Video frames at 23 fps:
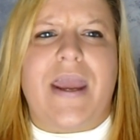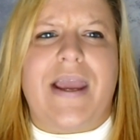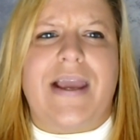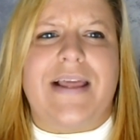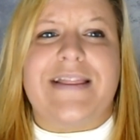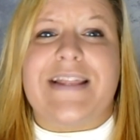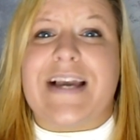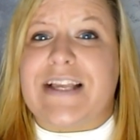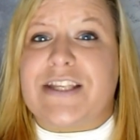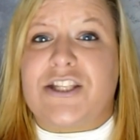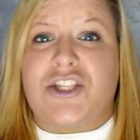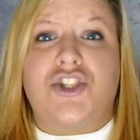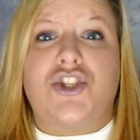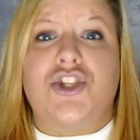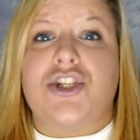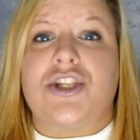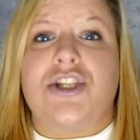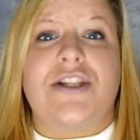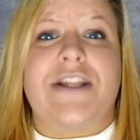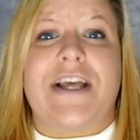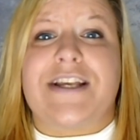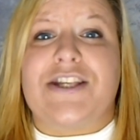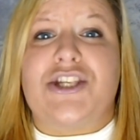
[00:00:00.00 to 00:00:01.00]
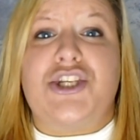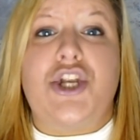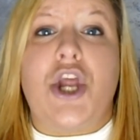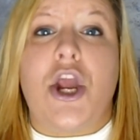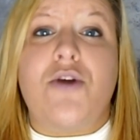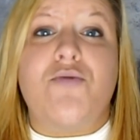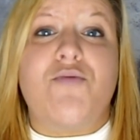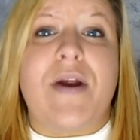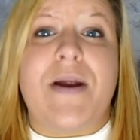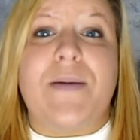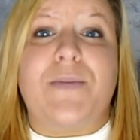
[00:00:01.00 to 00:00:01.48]
that's just, that's
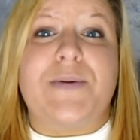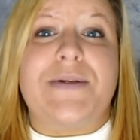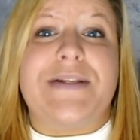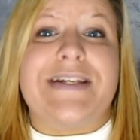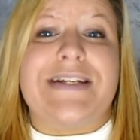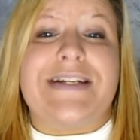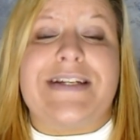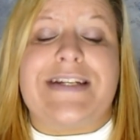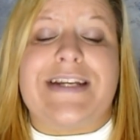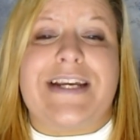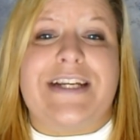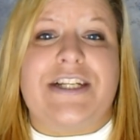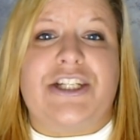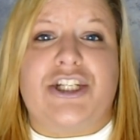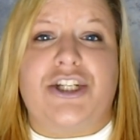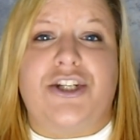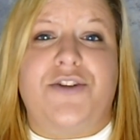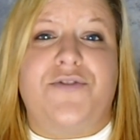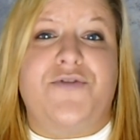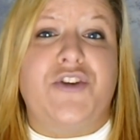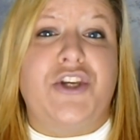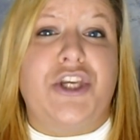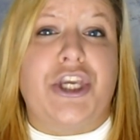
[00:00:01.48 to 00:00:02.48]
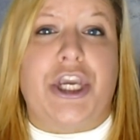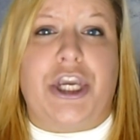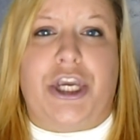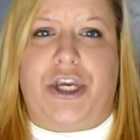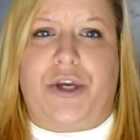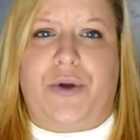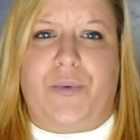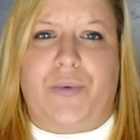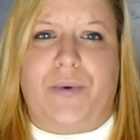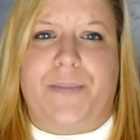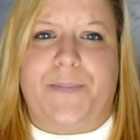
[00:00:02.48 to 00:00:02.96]
no representation of
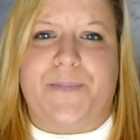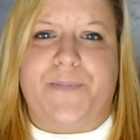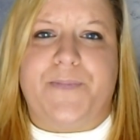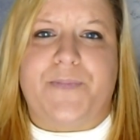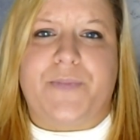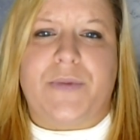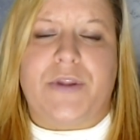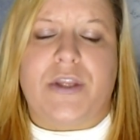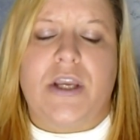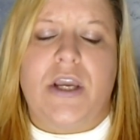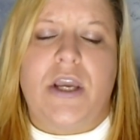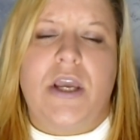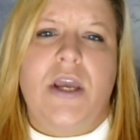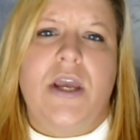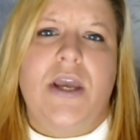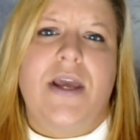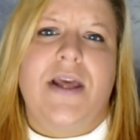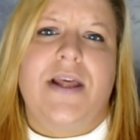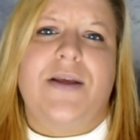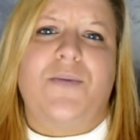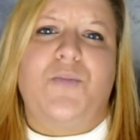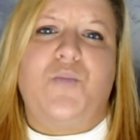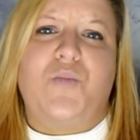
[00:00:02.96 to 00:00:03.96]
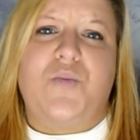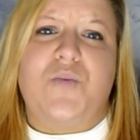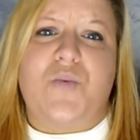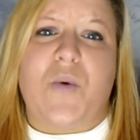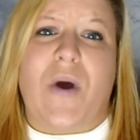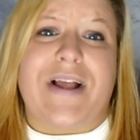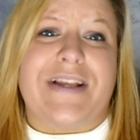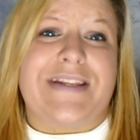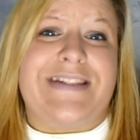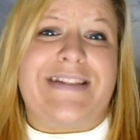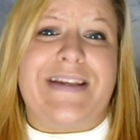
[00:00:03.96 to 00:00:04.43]
you.
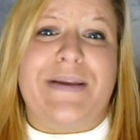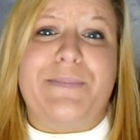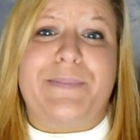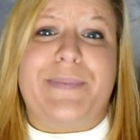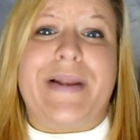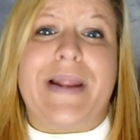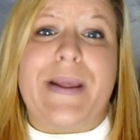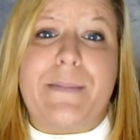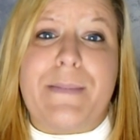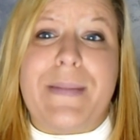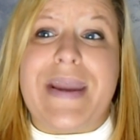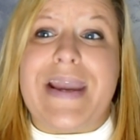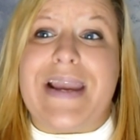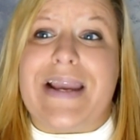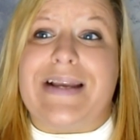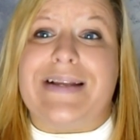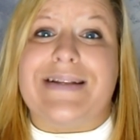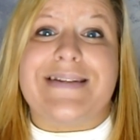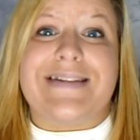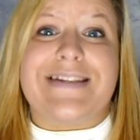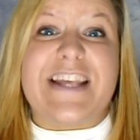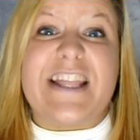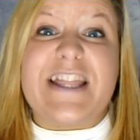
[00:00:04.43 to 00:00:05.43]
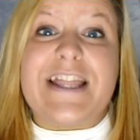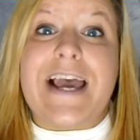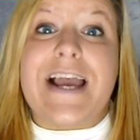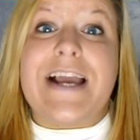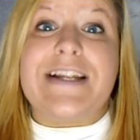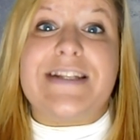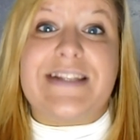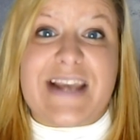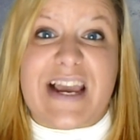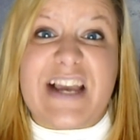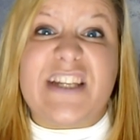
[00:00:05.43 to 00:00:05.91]
That simply means that
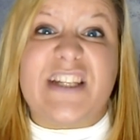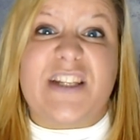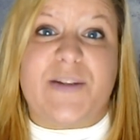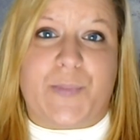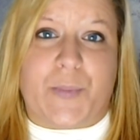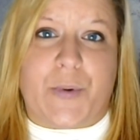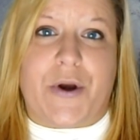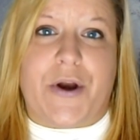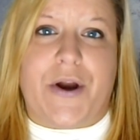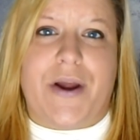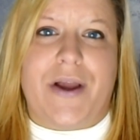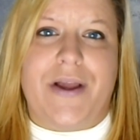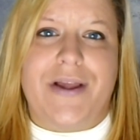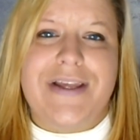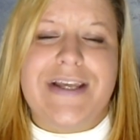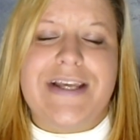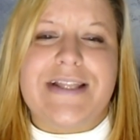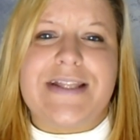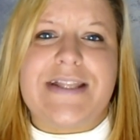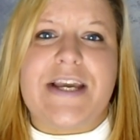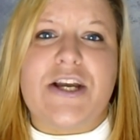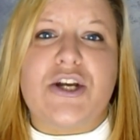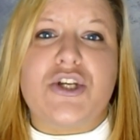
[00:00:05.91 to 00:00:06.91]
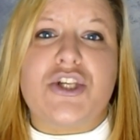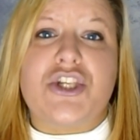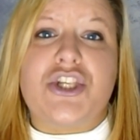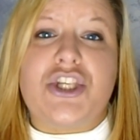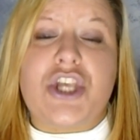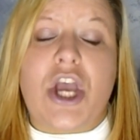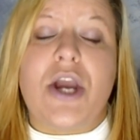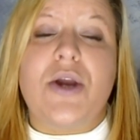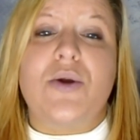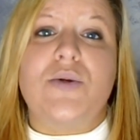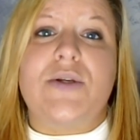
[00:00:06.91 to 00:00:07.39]
they're desperate. They are
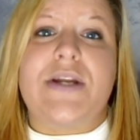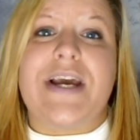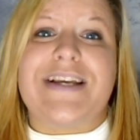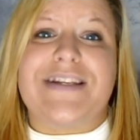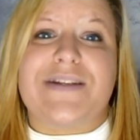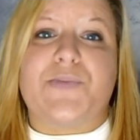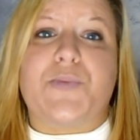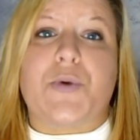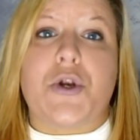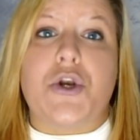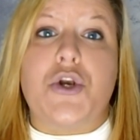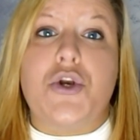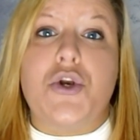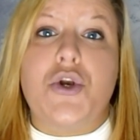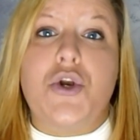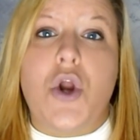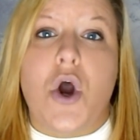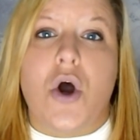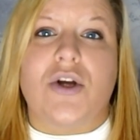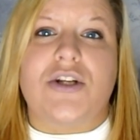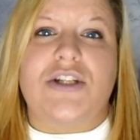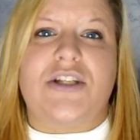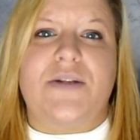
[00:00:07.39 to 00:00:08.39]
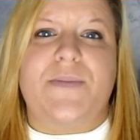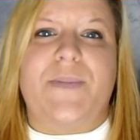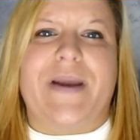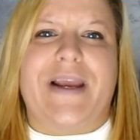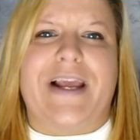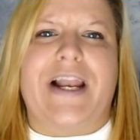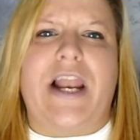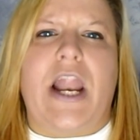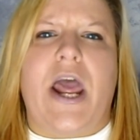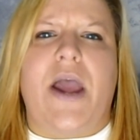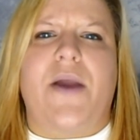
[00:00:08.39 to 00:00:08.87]
so desperate not to be
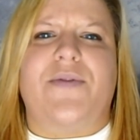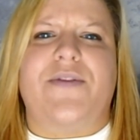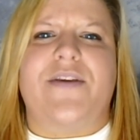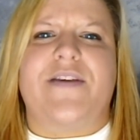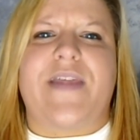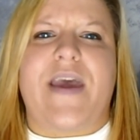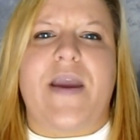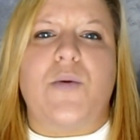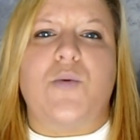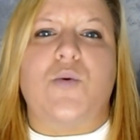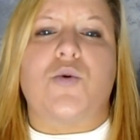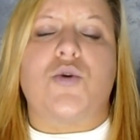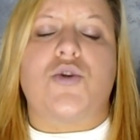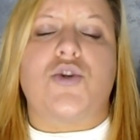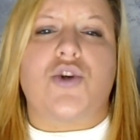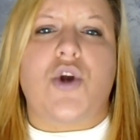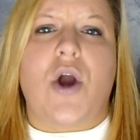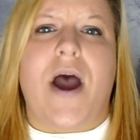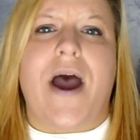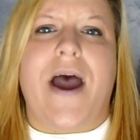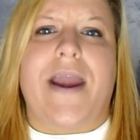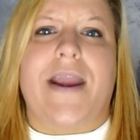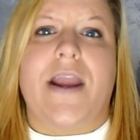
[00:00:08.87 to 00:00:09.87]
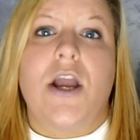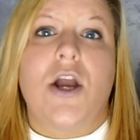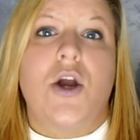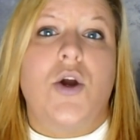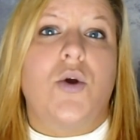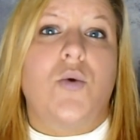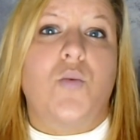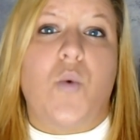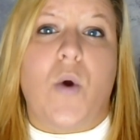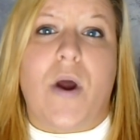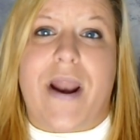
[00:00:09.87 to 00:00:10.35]
alone that they will try
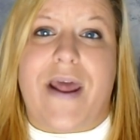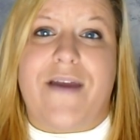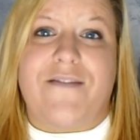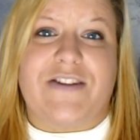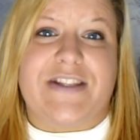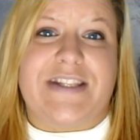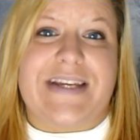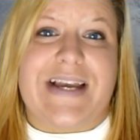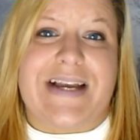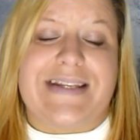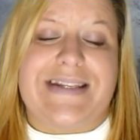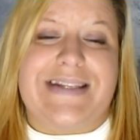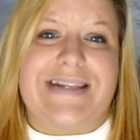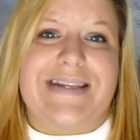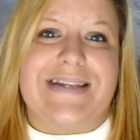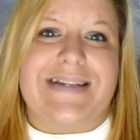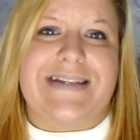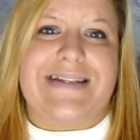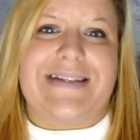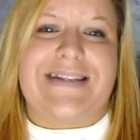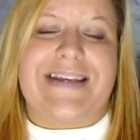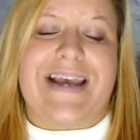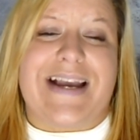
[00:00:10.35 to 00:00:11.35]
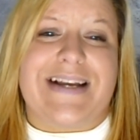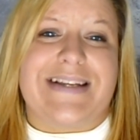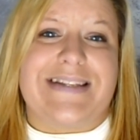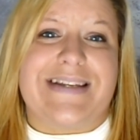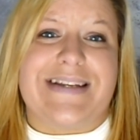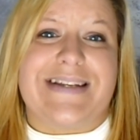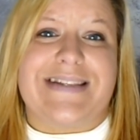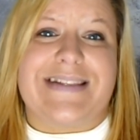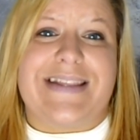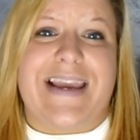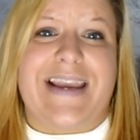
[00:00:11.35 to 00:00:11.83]
whatever tacti
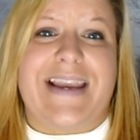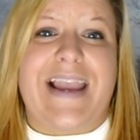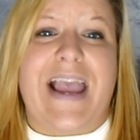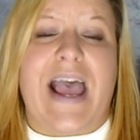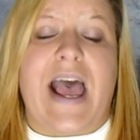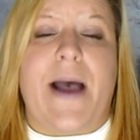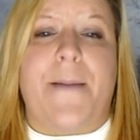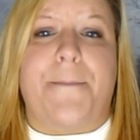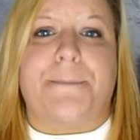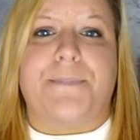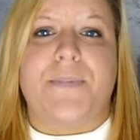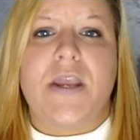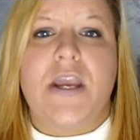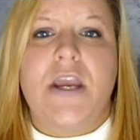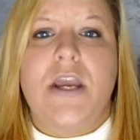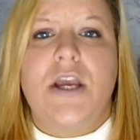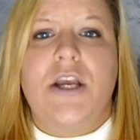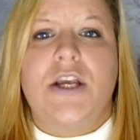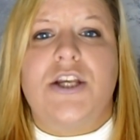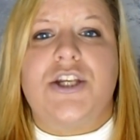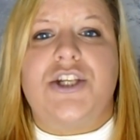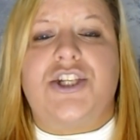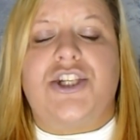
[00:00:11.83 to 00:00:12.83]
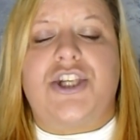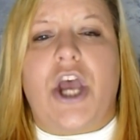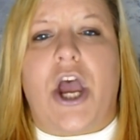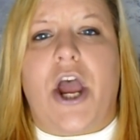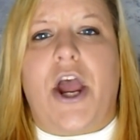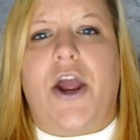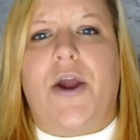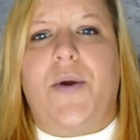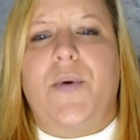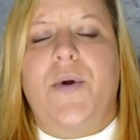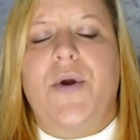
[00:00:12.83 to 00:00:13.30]
tactics they can.
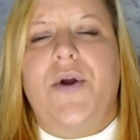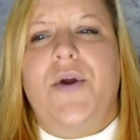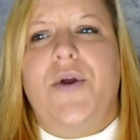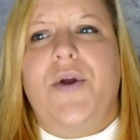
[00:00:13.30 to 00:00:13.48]
So